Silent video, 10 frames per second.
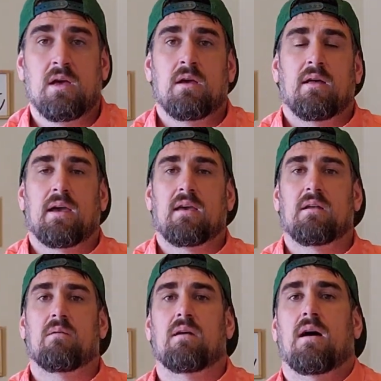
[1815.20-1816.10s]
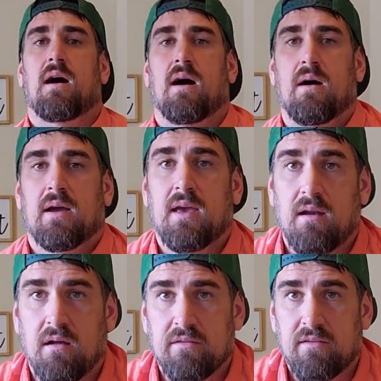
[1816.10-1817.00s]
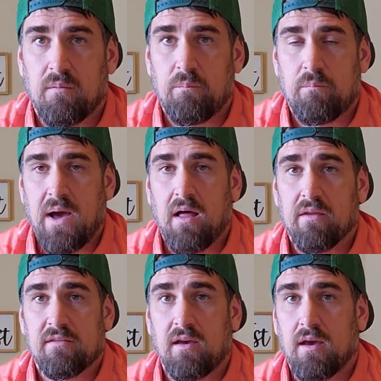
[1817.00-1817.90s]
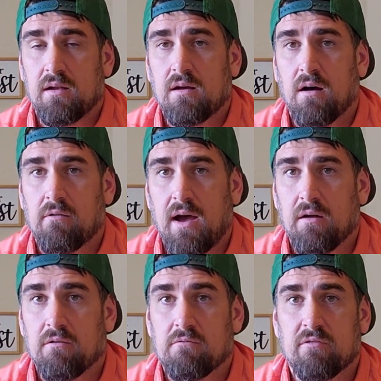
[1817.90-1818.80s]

like in, again, I'll say Palisade, Colorado,